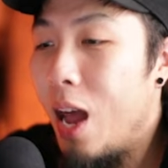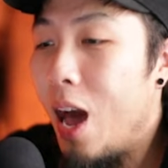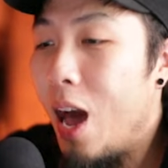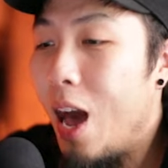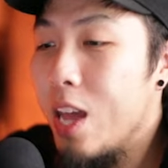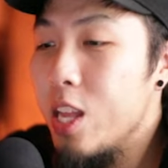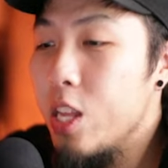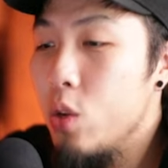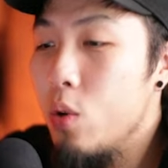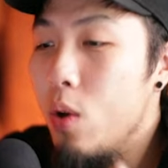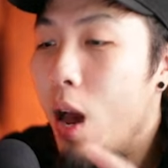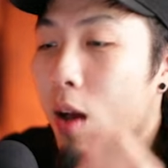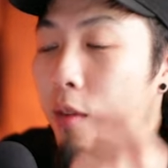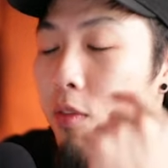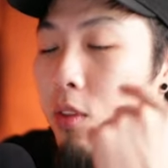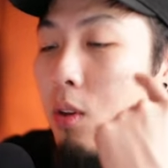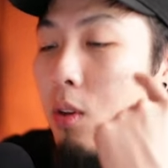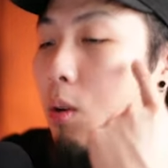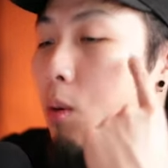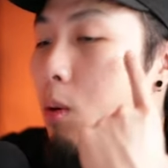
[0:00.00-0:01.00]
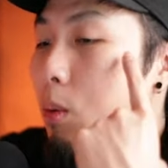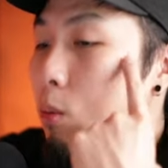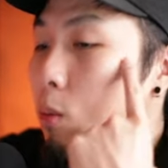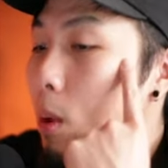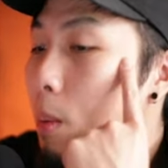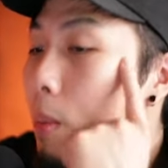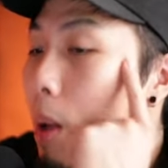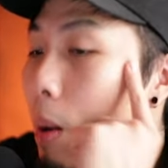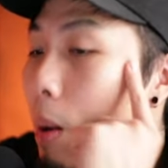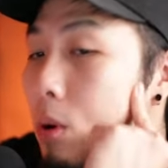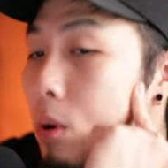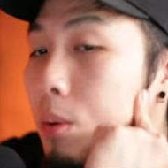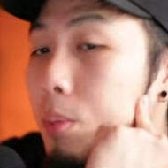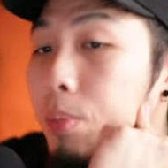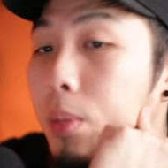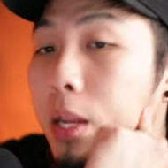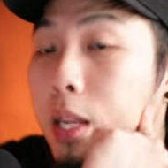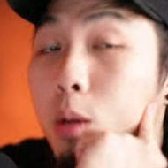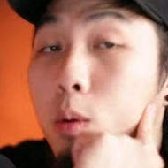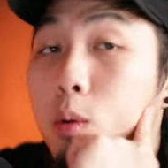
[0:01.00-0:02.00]
I do have to remember
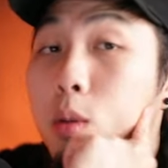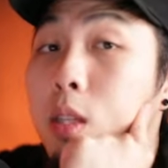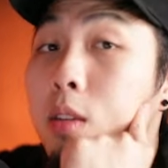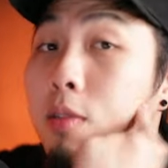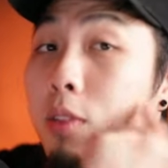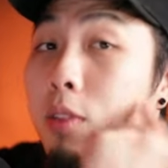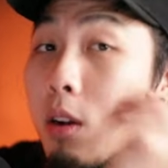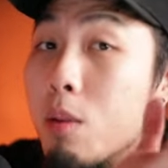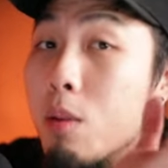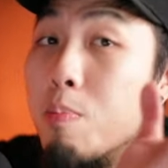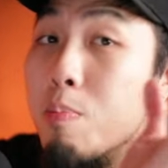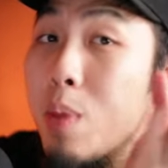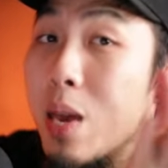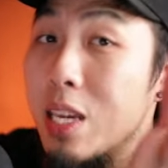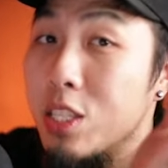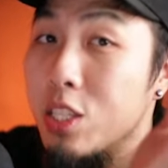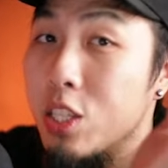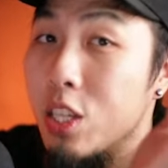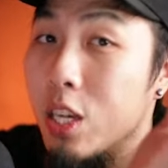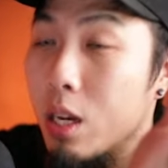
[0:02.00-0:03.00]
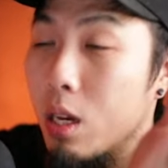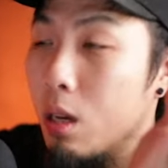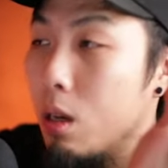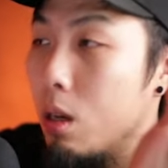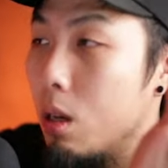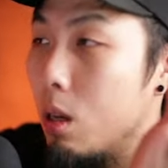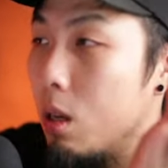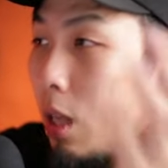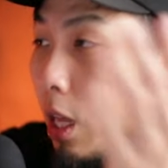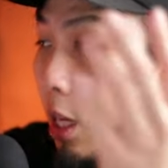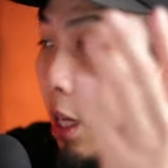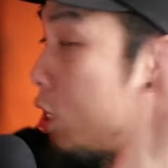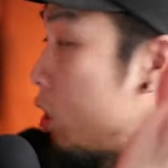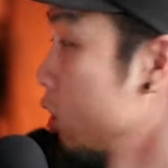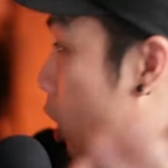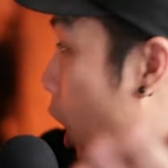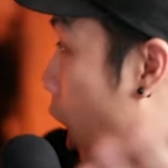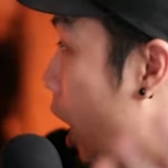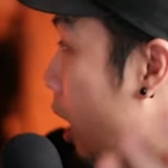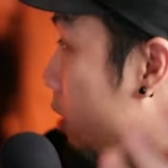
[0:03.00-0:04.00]
that he was a very basic, like,
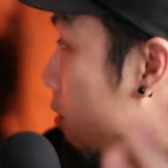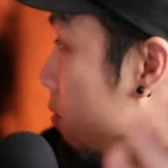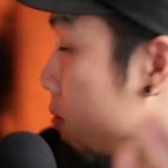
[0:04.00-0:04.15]
design.